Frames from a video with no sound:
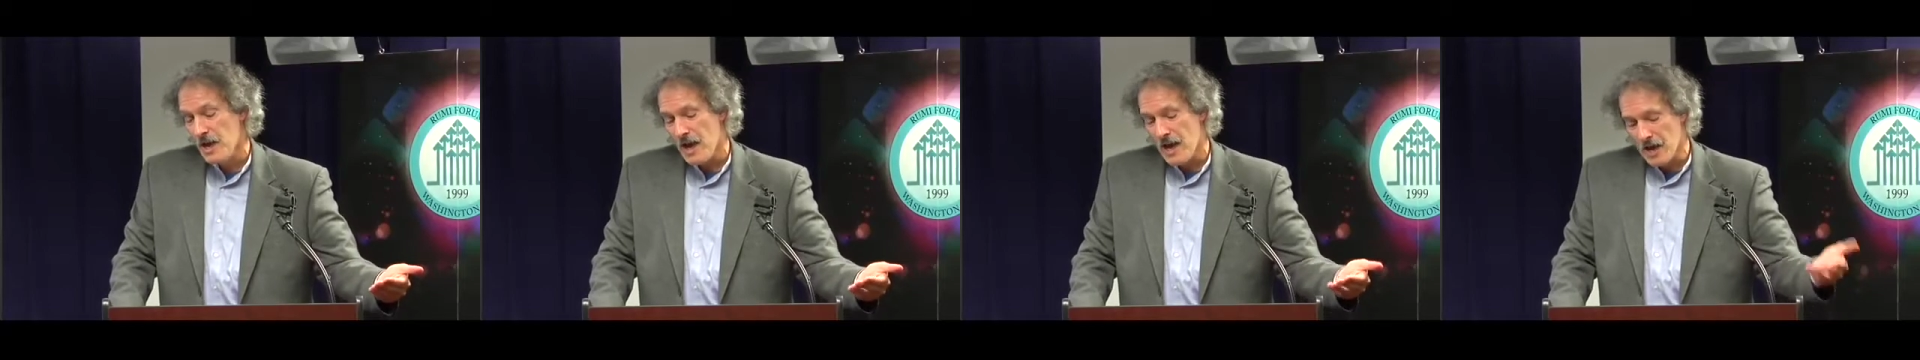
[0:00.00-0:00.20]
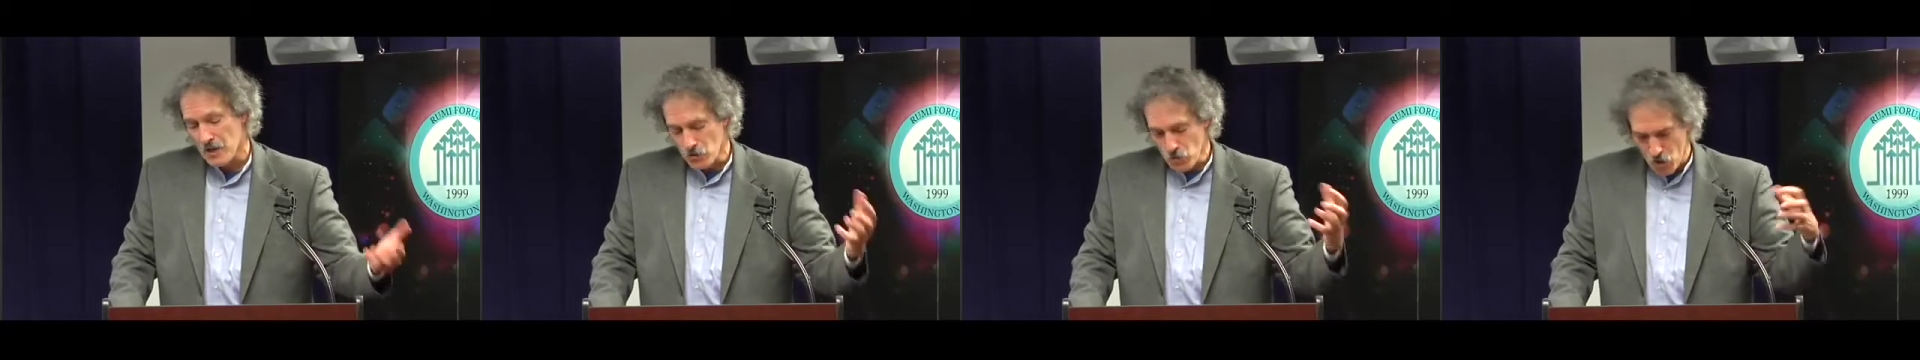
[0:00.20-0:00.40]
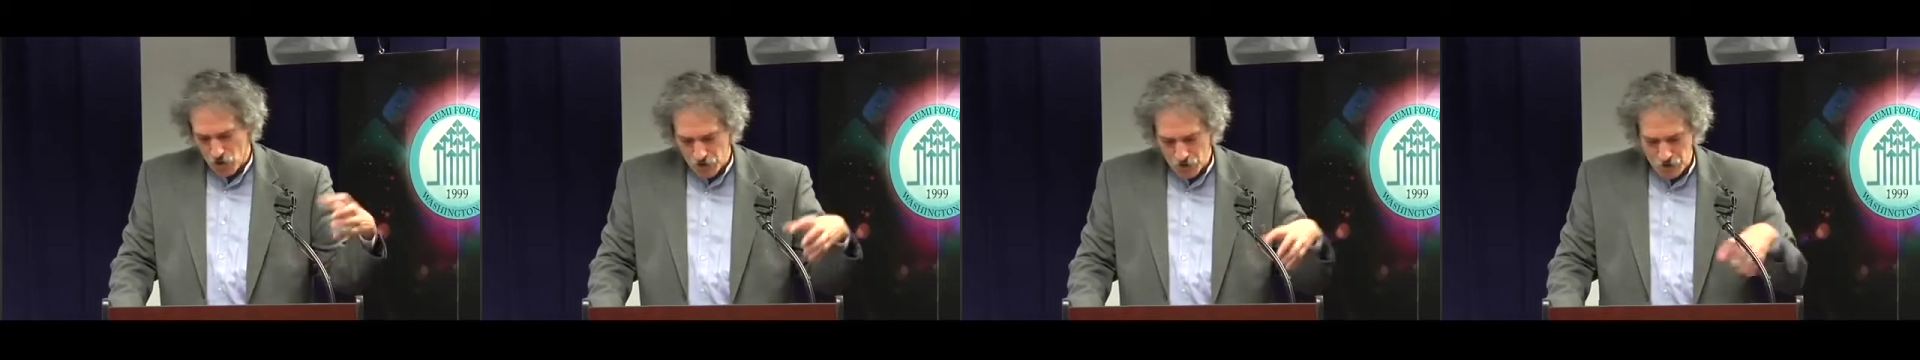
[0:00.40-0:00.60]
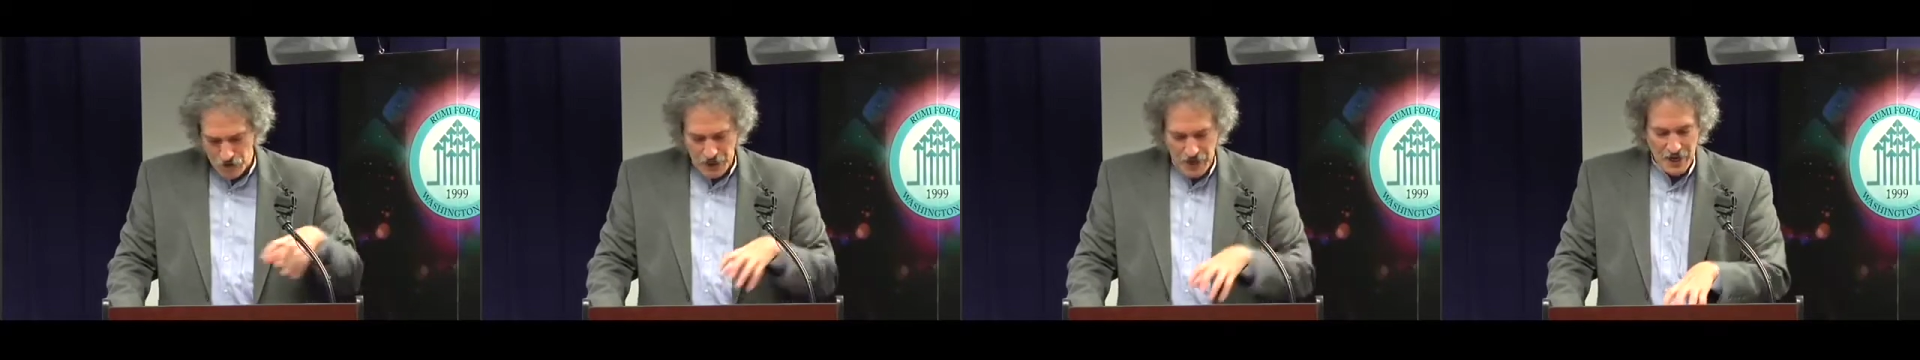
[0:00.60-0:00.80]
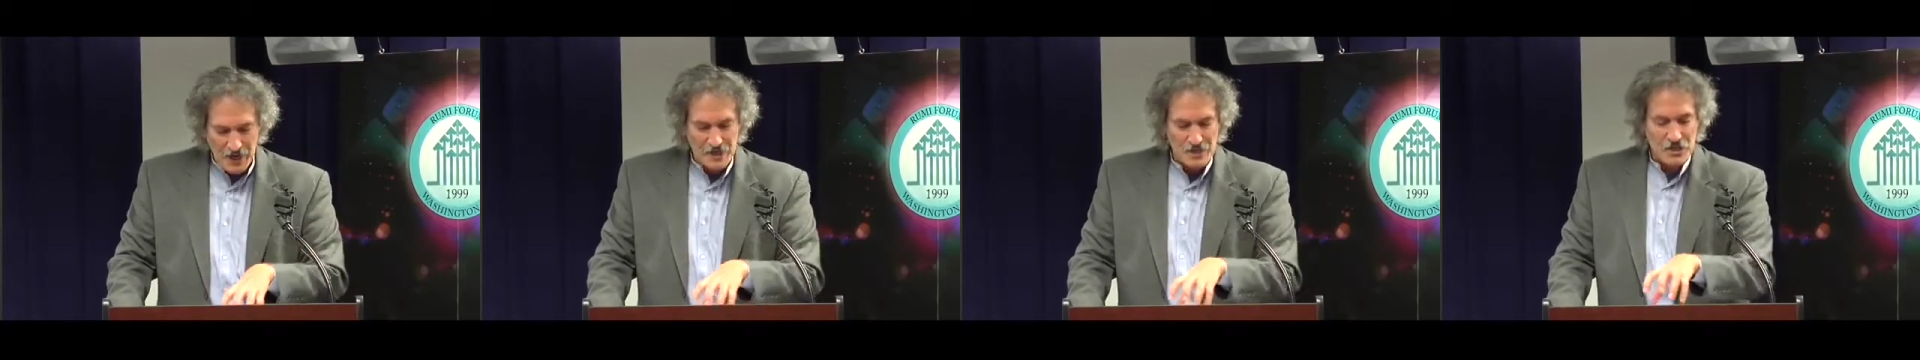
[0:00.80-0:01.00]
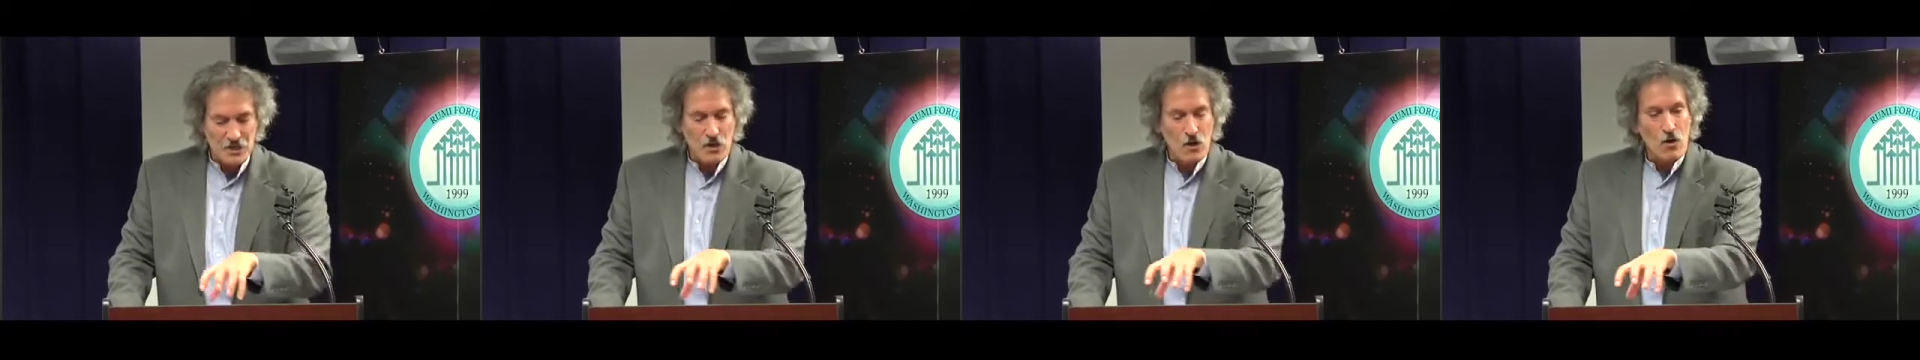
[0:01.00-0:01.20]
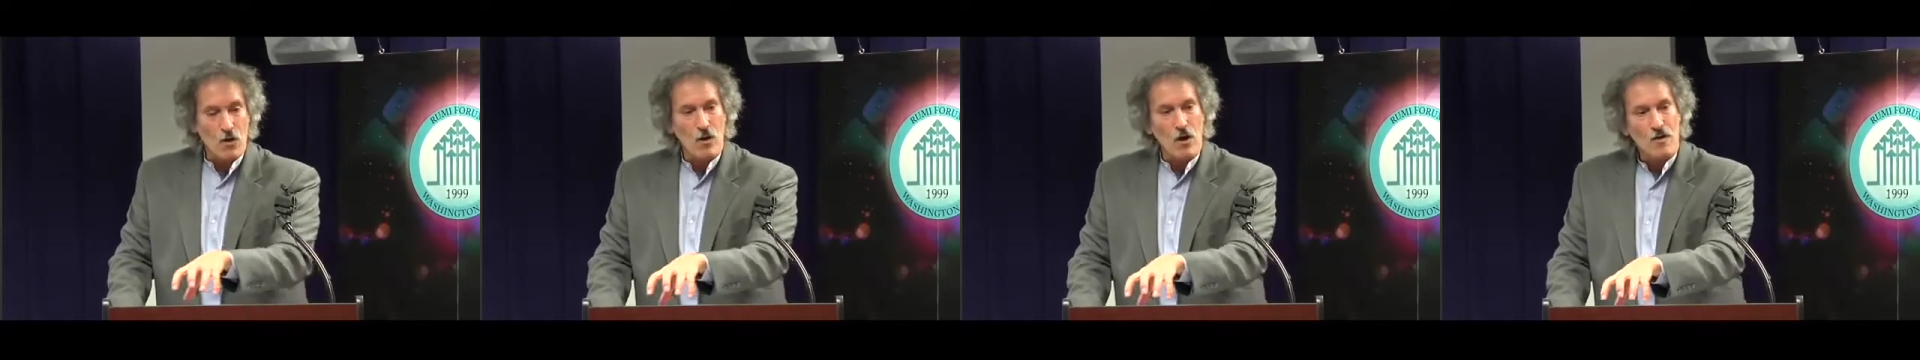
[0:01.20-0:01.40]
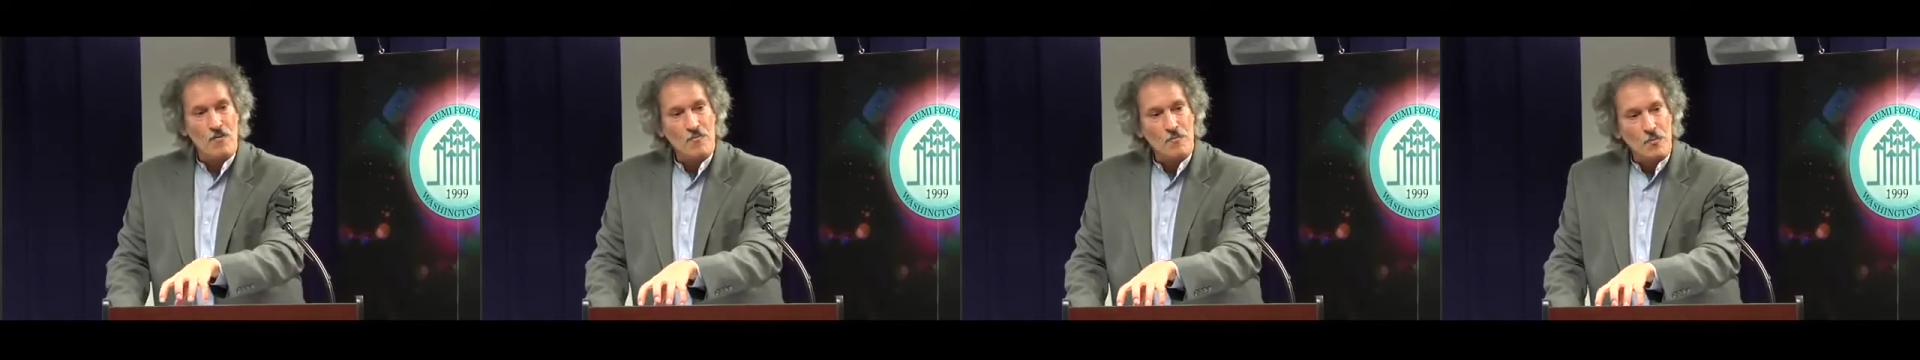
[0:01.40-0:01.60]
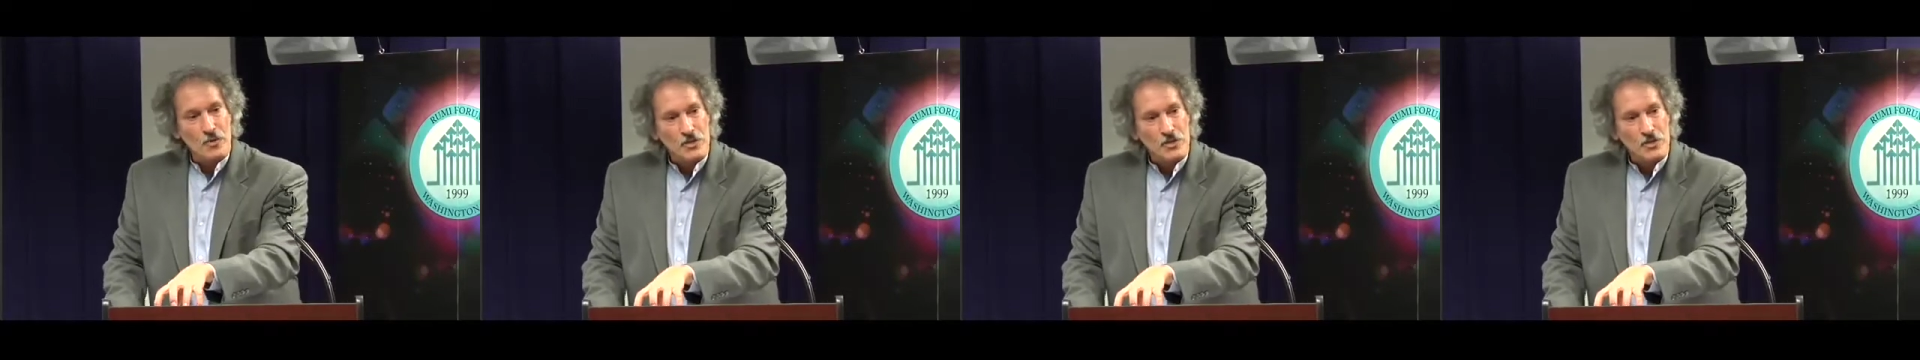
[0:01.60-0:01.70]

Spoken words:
And are there days that are of